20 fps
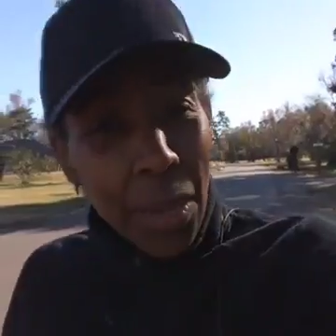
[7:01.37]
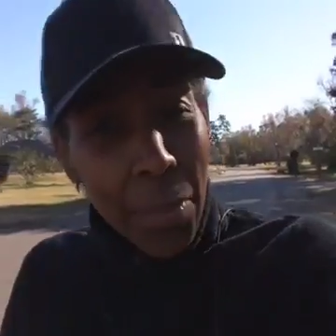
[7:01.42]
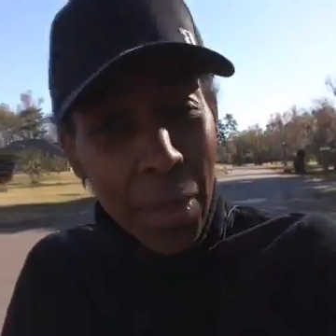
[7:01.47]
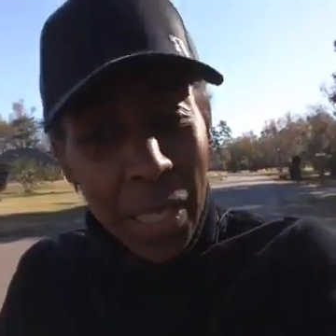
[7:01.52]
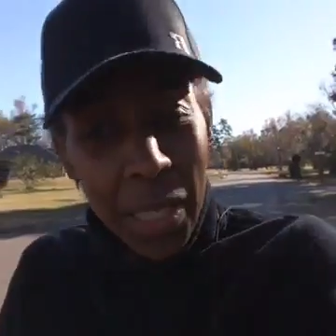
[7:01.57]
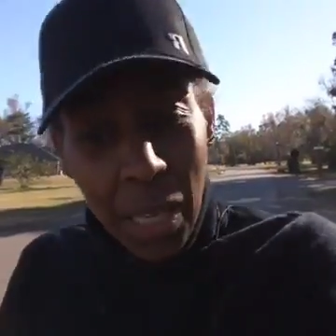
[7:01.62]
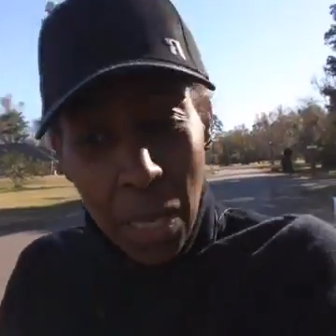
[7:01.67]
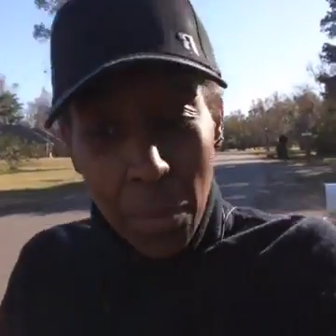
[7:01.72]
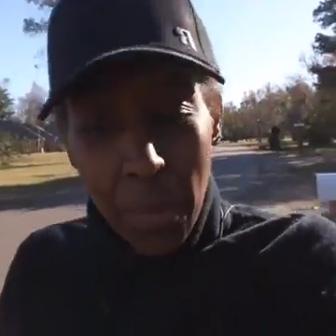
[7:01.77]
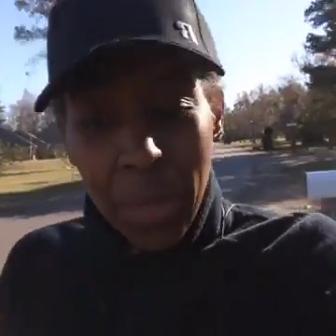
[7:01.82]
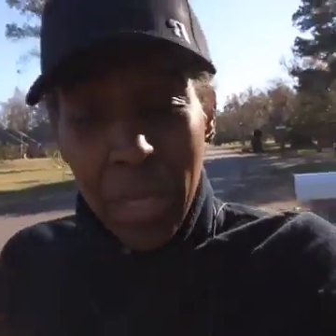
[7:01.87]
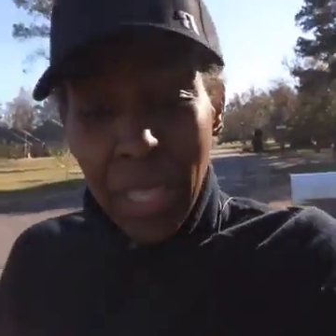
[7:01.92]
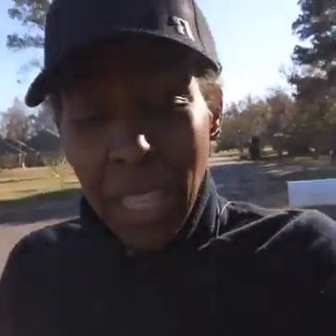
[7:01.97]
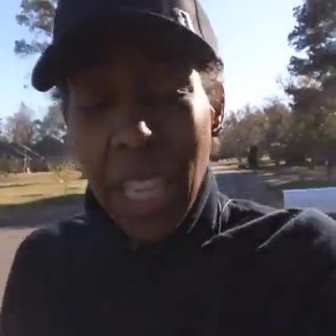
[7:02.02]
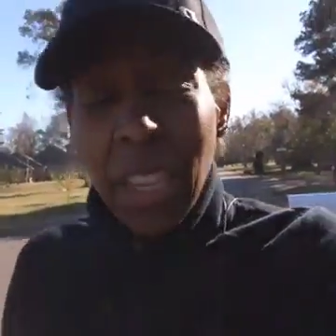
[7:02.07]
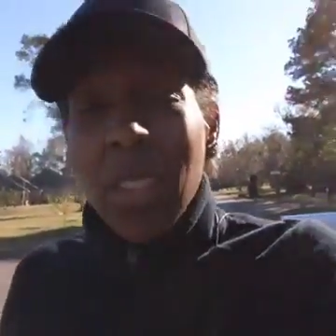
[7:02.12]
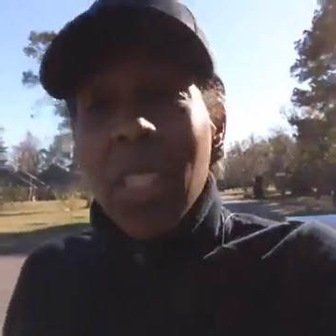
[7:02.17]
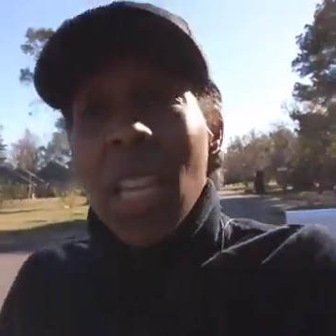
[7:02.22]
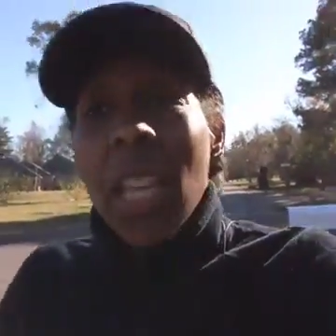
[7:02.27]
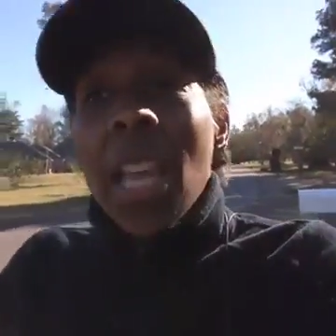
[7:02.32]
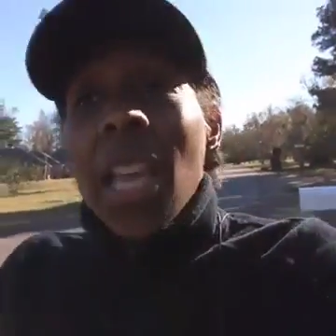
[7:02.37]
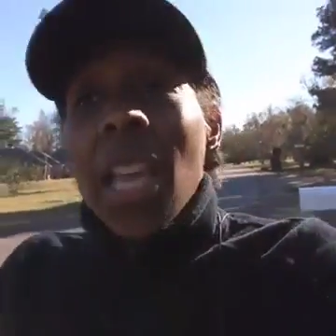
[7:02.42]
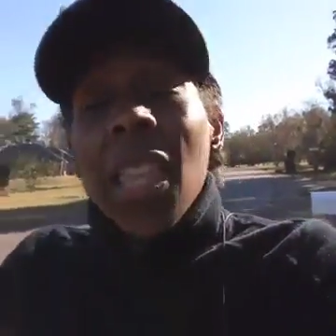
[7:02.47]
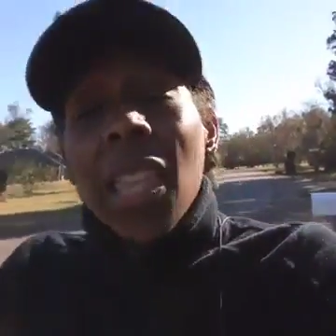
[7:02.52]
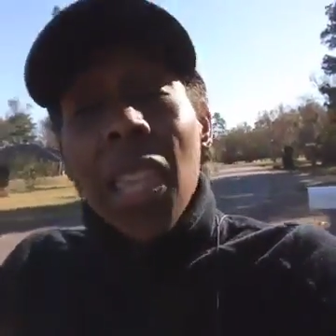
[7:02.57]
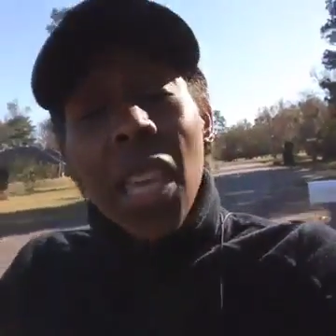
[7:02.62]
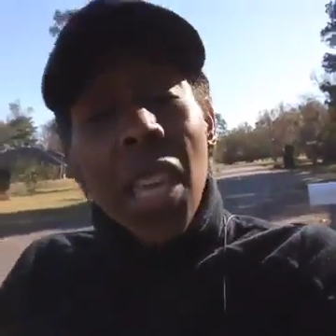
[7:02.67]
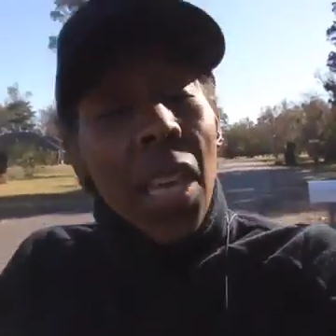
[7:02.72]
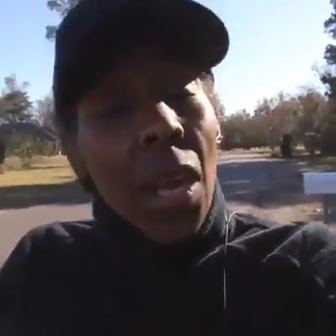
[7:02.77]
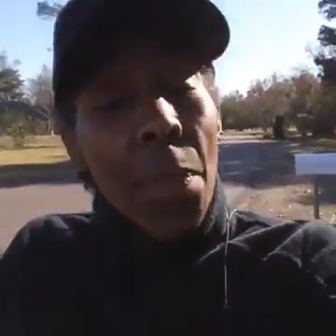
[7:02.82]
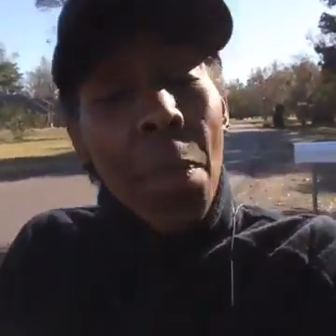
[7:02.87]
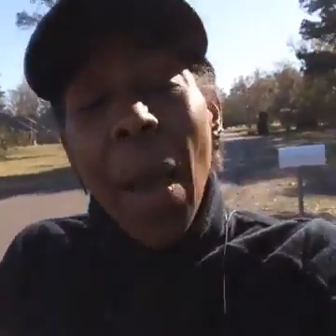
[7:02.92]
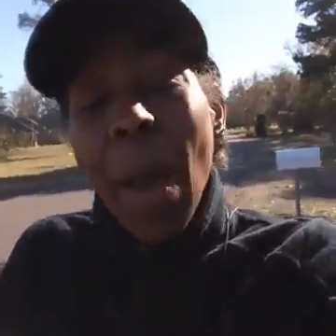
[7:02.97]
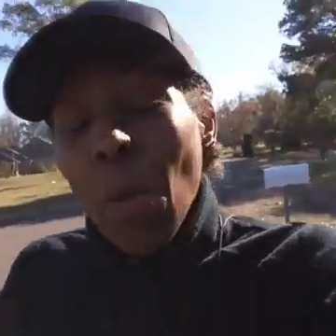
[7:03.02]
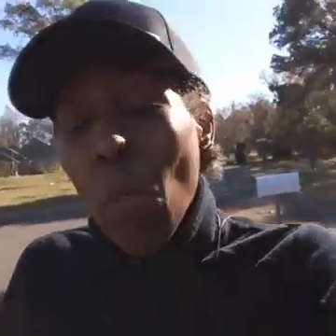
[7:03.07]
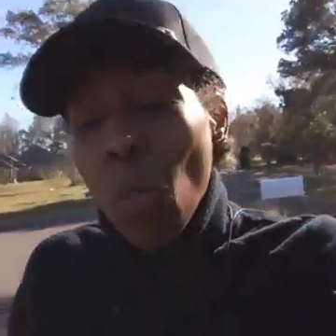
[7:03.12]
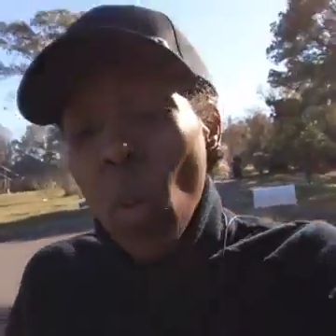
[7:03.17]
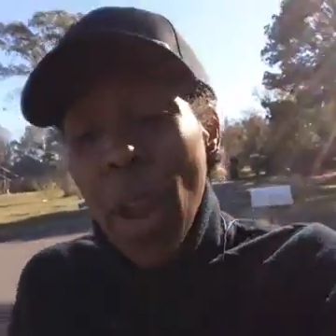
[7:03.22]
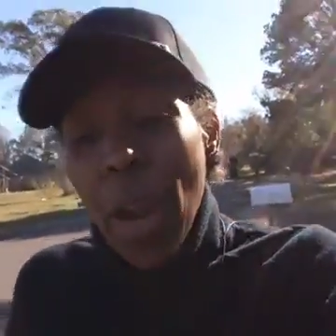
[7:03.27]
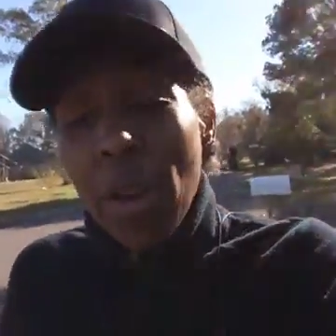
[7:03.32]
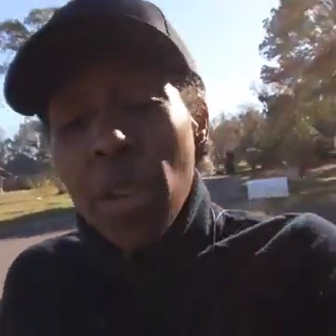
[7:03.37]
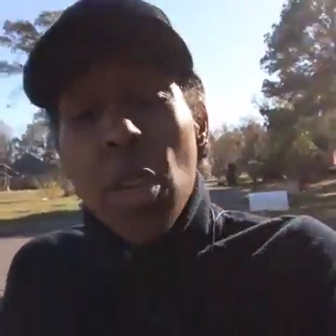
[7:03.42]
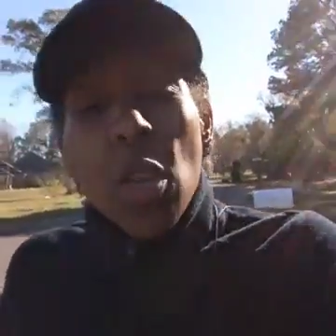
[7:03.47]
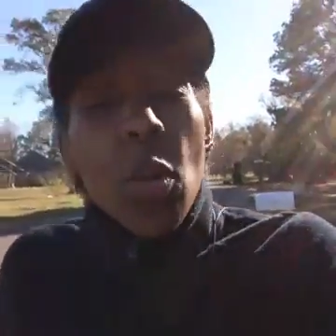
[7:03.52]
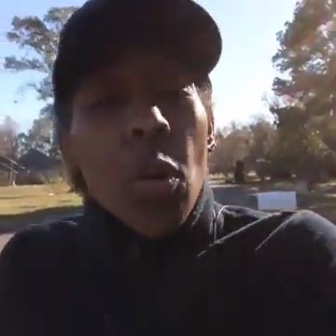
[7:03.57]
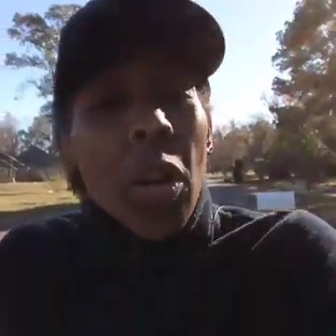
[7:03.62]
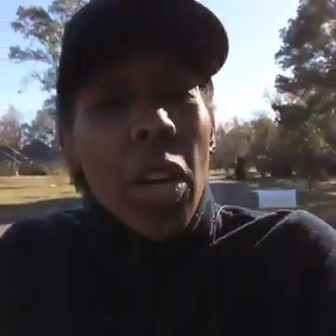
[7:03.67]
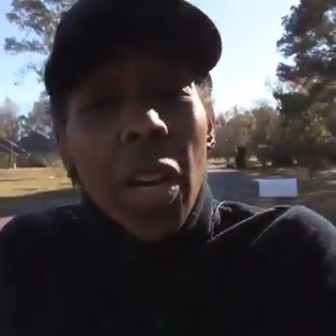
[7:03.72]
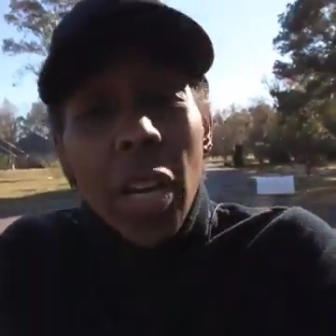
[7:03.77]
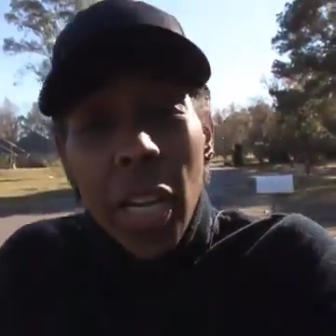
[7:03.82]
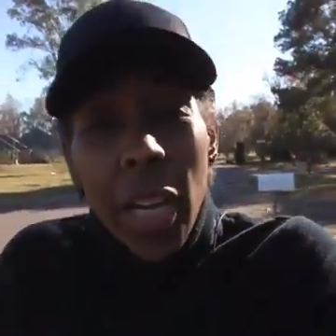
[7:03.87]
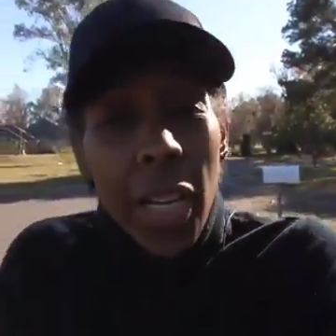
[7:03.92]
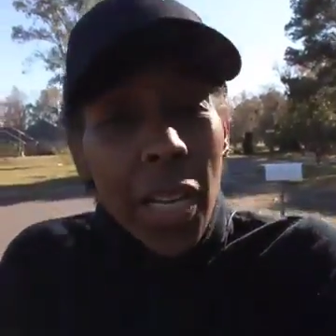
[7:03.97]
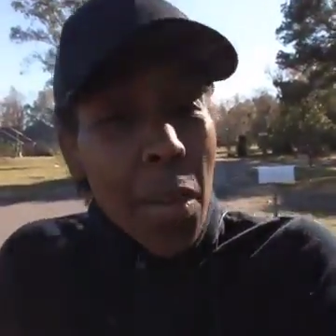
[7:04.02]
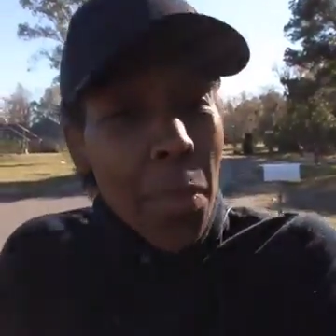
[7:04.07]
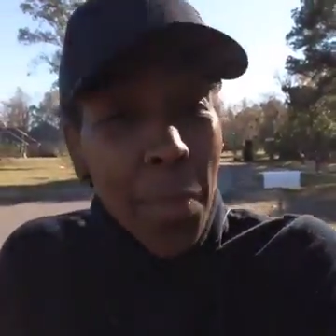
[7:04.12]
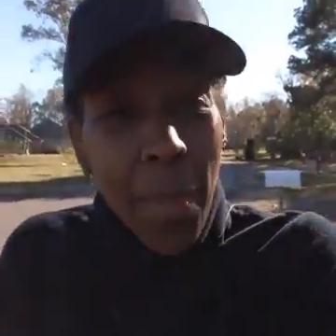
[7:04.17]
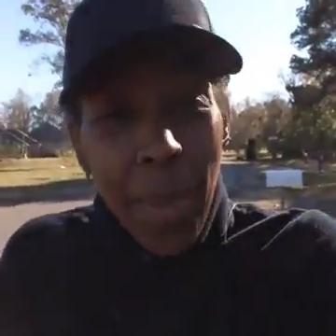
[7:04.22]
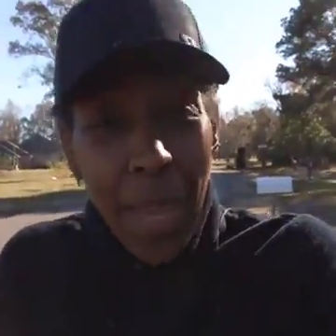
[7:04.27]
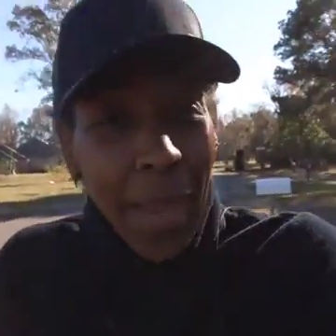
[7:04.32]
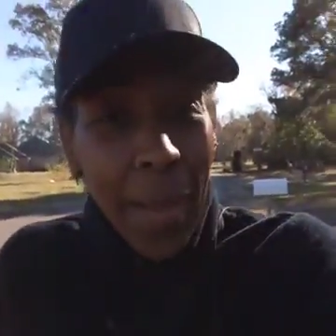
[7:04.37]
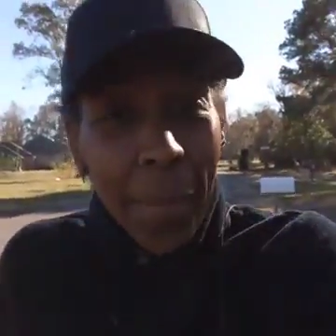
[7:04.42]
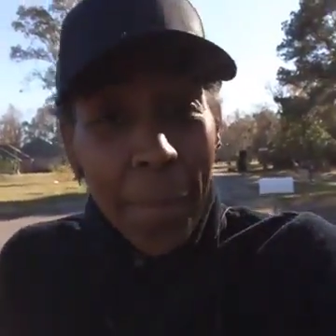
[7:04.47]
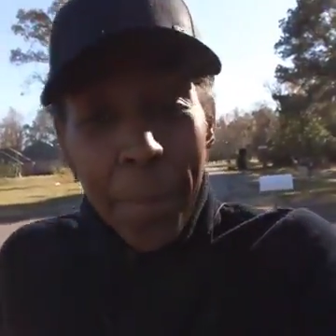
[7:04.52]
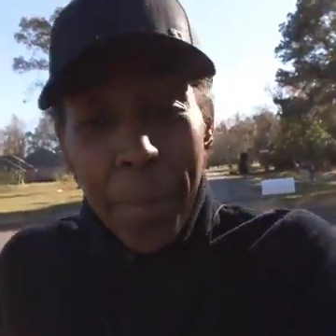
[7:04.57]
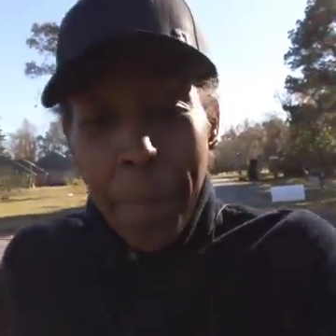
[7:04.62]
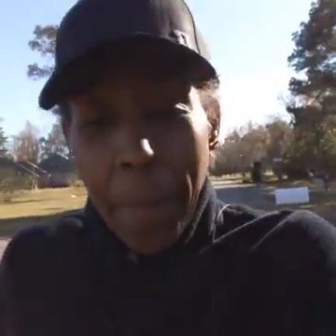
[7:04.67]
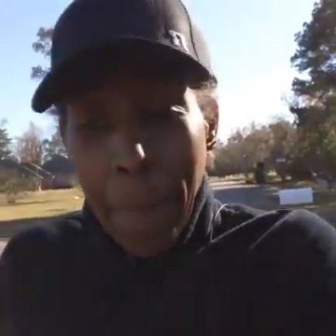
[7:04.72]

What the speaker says: limiting beliefs. Think about where you could be.